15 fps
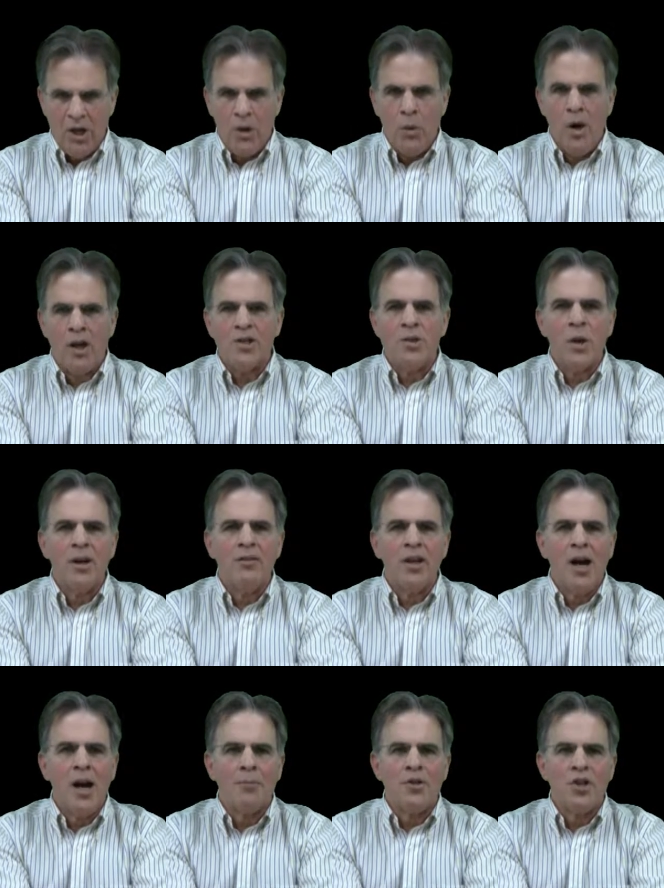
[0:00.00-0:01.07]
You also have an
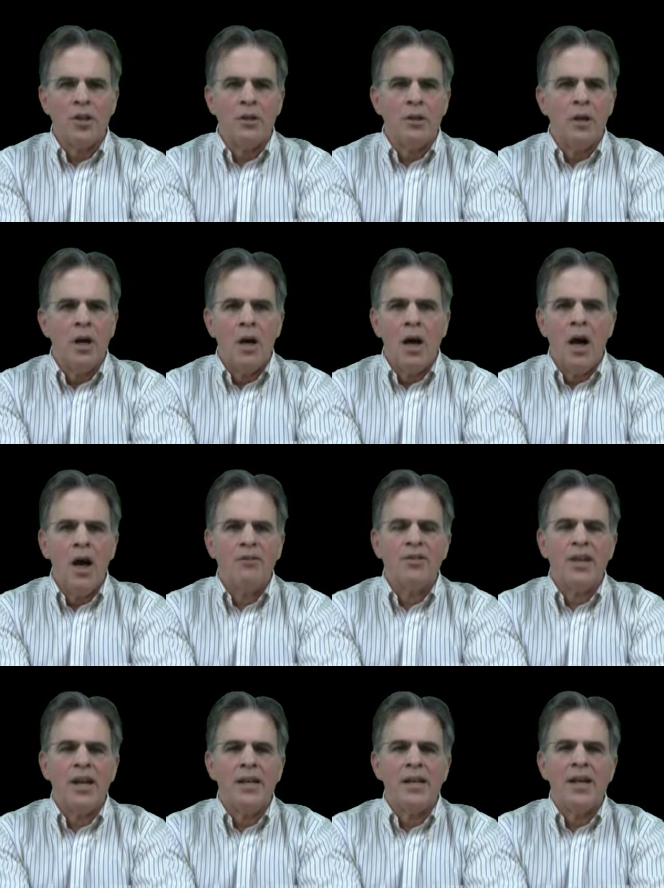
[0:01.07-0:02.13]
option of
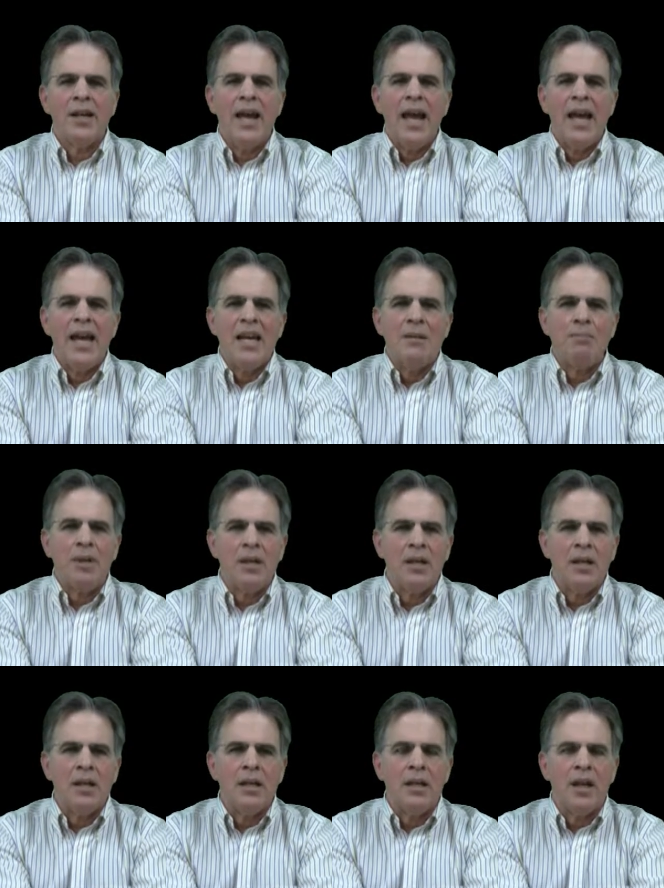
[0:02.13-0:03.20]
taking
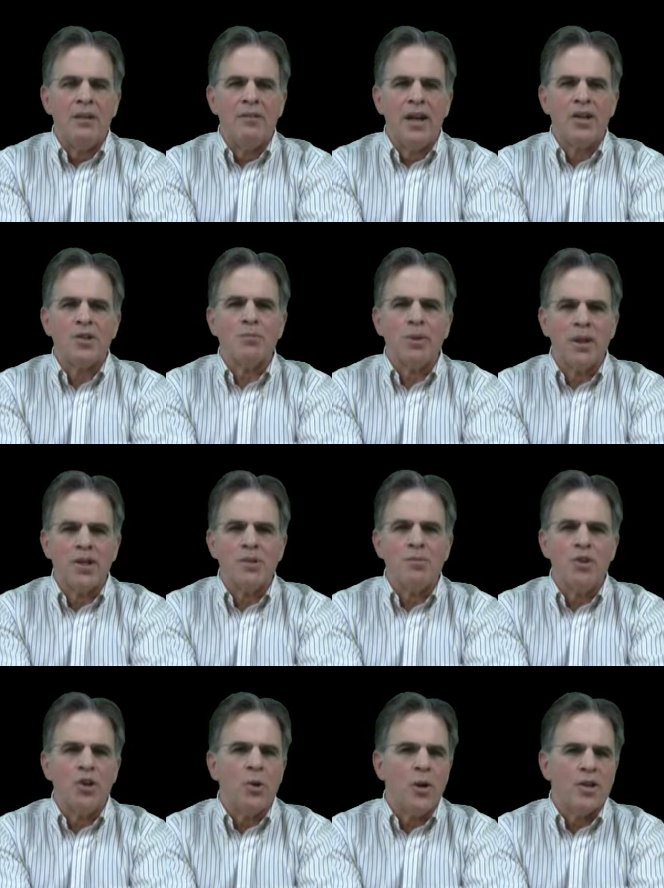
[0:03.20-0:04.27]
AP, Advanced
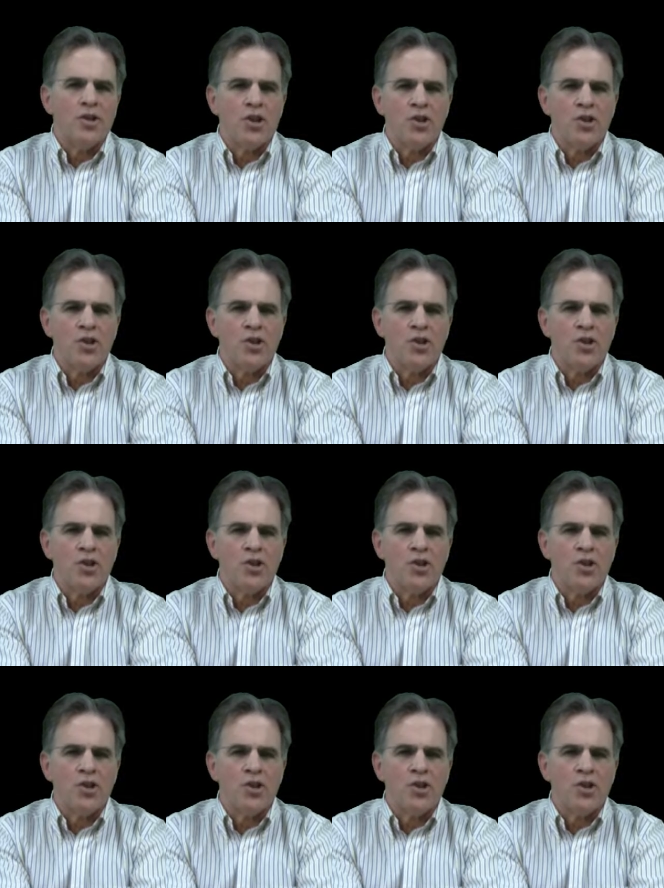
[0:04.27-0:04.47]
Placement U.S.